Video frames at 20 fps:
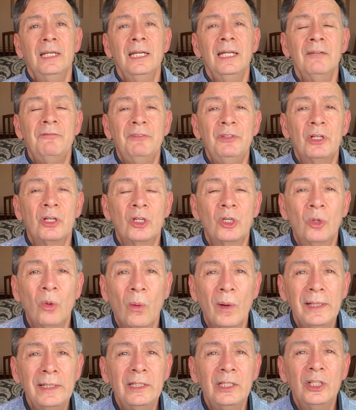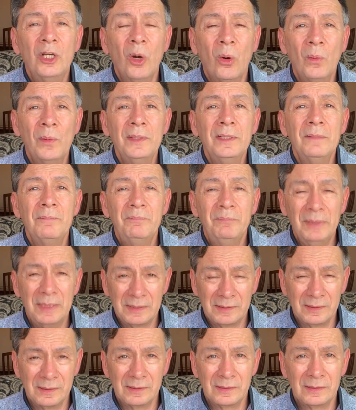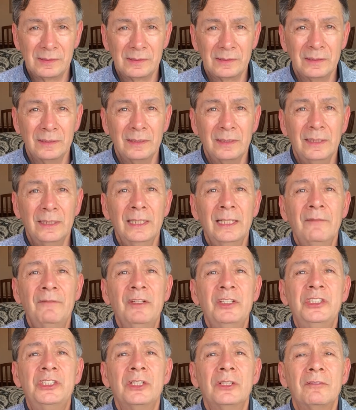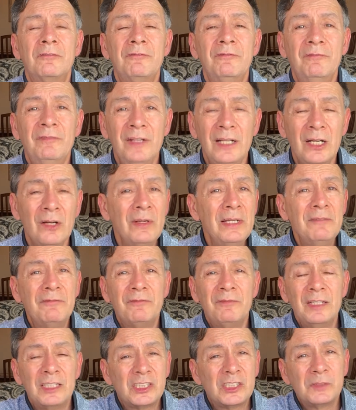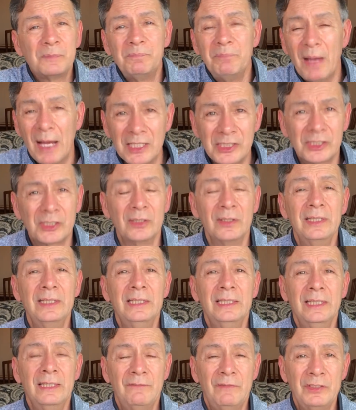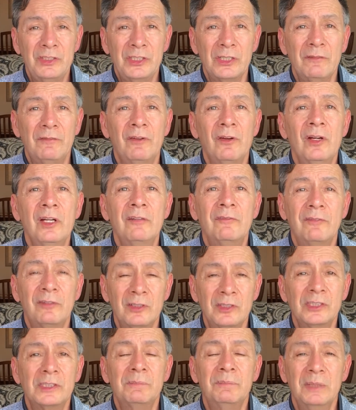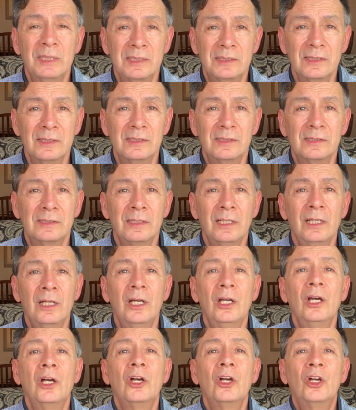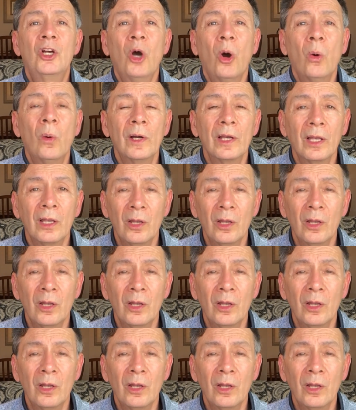If you're going to go into business, and if it's your very, especially if it's your very first business, go it